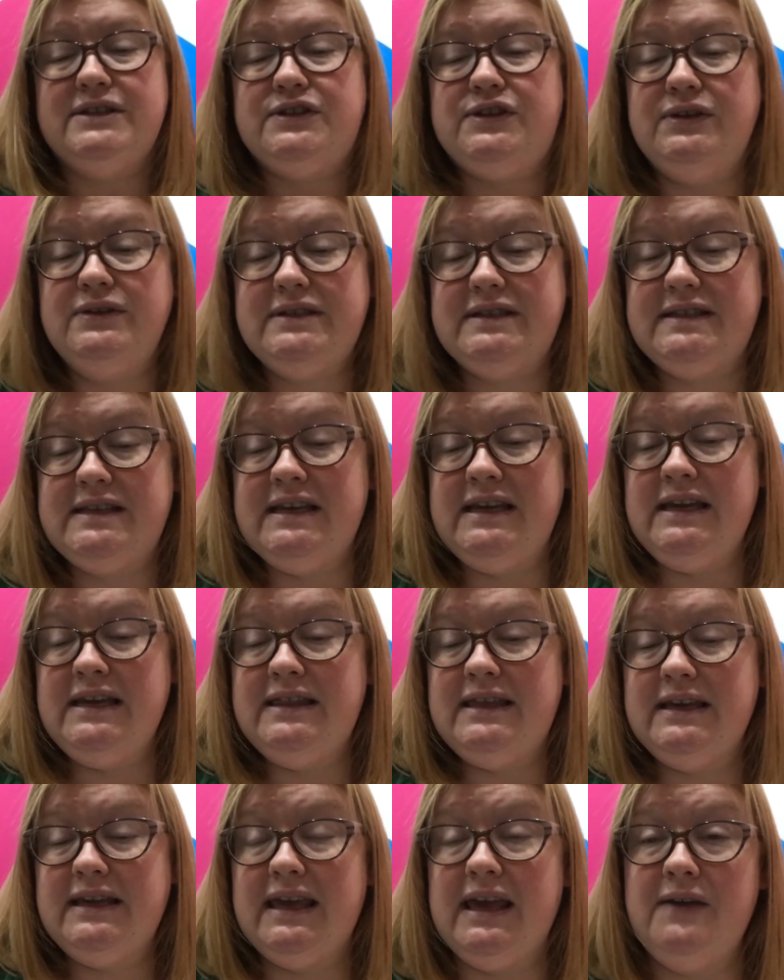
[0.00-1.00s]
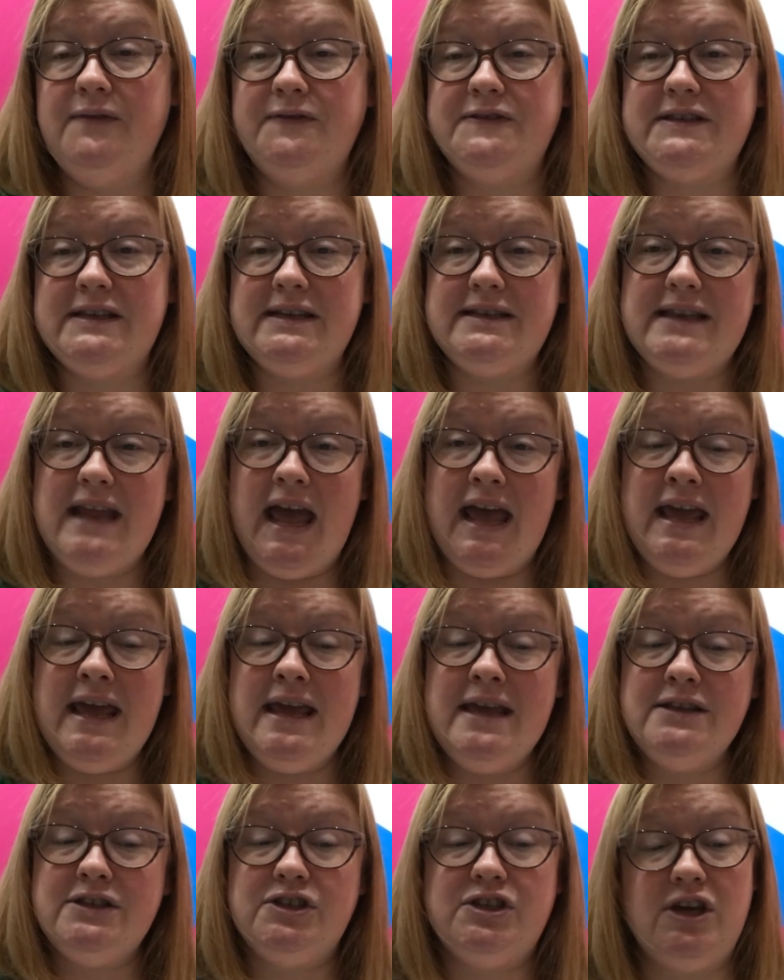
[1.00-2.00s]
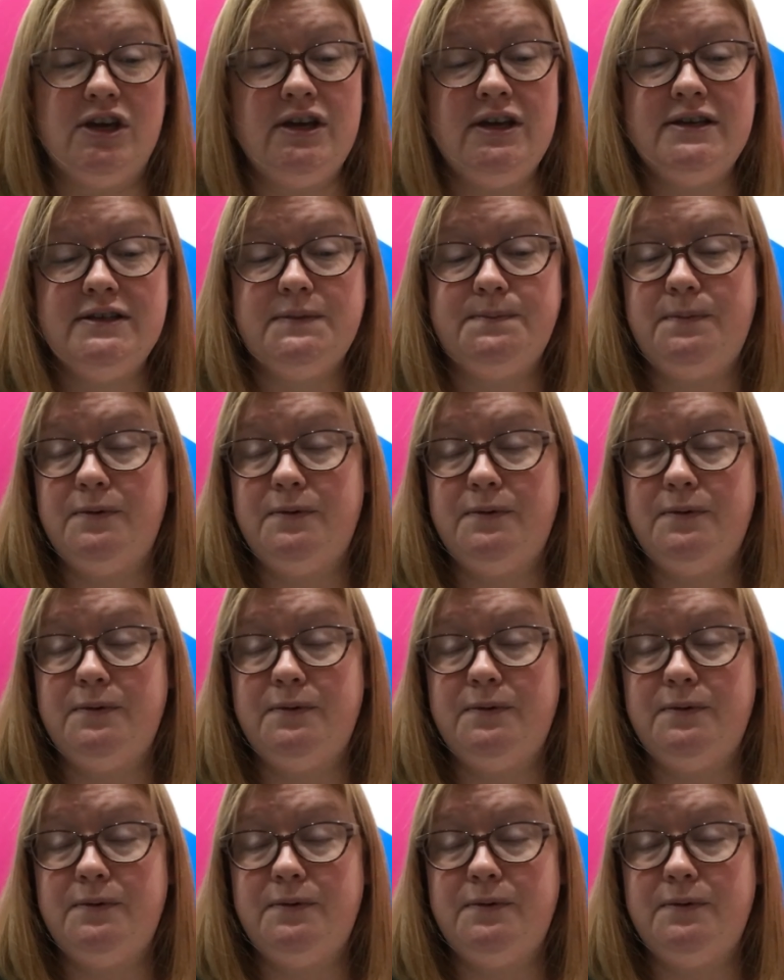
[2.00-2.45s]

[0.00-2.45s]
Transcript: To see the gifts that nature's